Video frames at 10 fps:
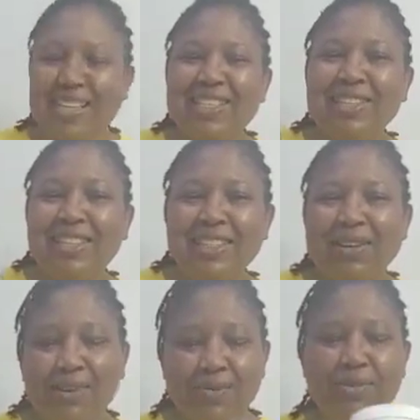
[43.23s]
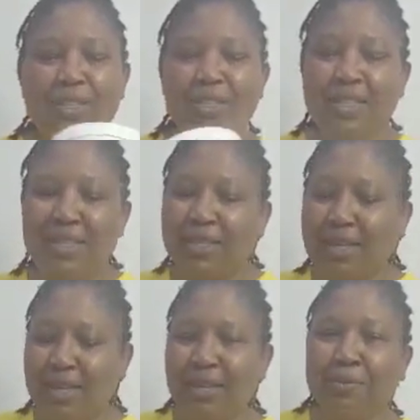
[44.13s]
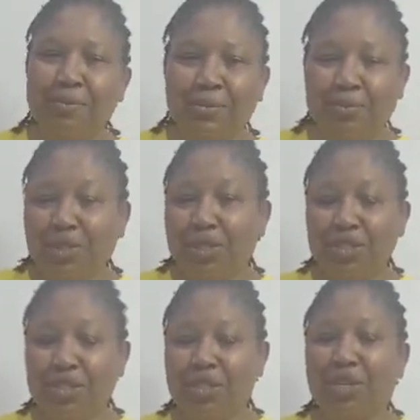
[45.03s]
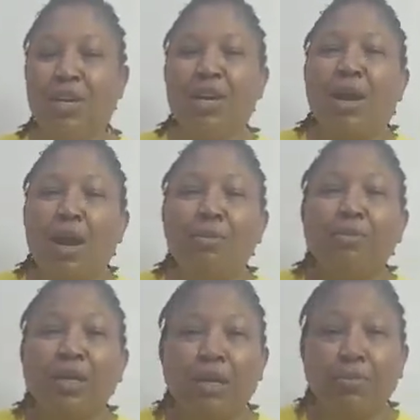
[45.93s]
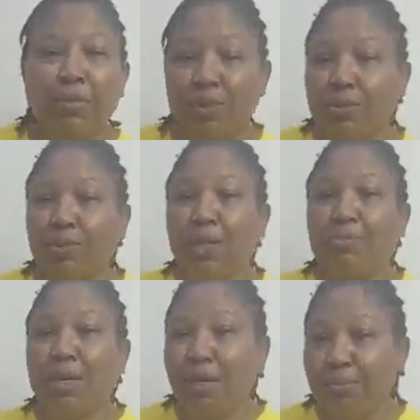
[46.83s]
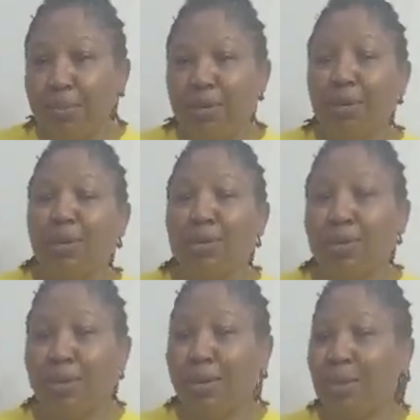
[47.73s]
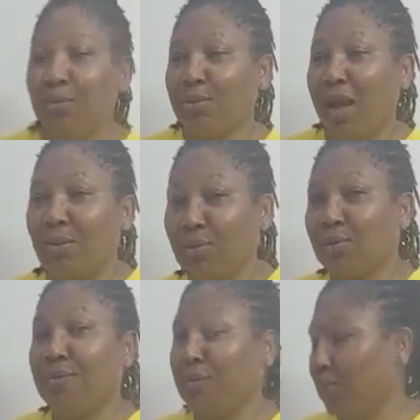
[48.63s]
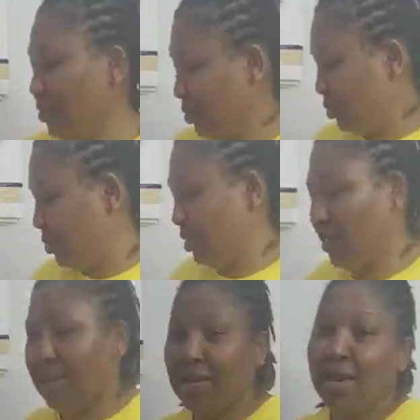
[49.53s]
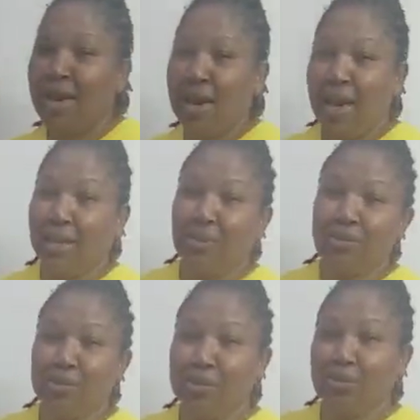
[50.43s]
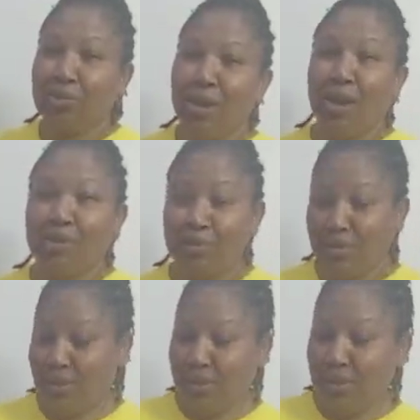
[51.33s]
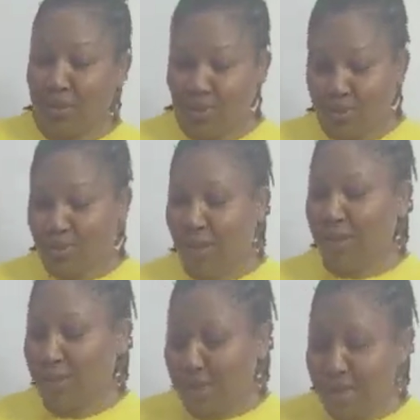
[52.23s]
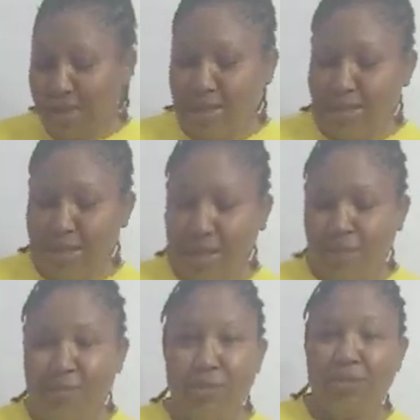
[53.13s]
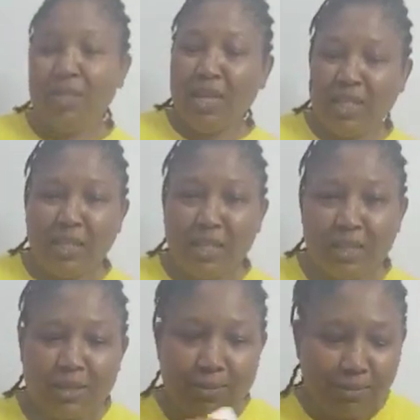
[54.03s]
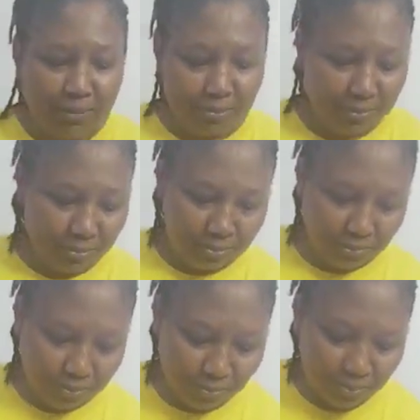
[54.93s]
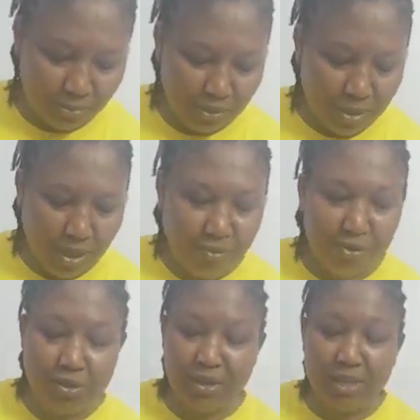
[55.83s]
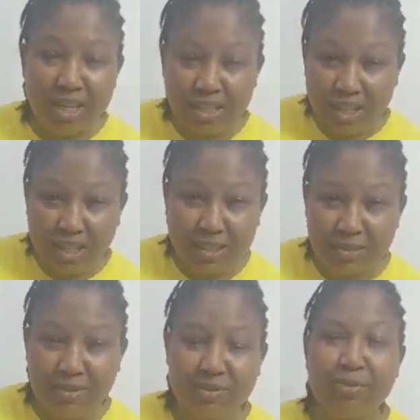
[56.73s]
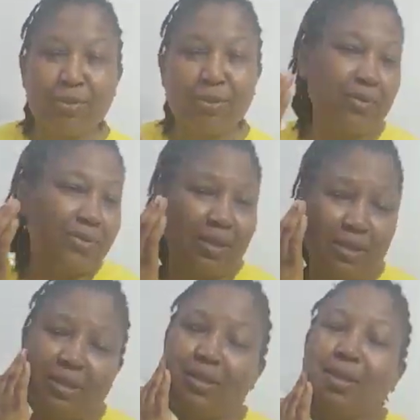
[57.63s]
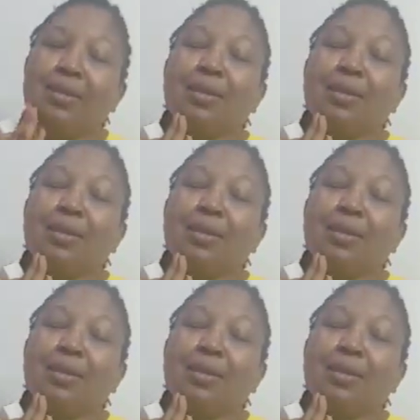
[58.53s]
So this is a coffee, this is a protein shake. I'm making both. When I'm making both, I will do a video so you see and I will show you how the taste looks like. Now I've been using ageless. I've been using ageless for my face.